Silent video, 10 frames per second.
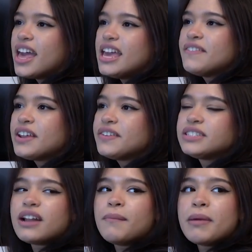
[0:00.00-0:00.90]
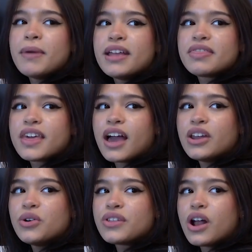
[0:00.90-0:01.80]
Even if it's not my main thing, I
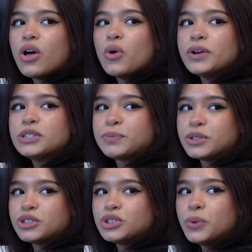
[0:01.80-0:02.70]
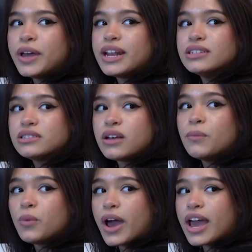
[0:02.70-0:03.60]
know that I'll always pursue it in
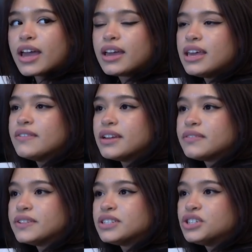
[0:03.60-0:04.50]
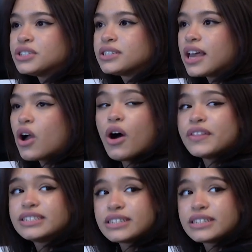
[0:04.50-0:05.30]
some way, even if it's just like on the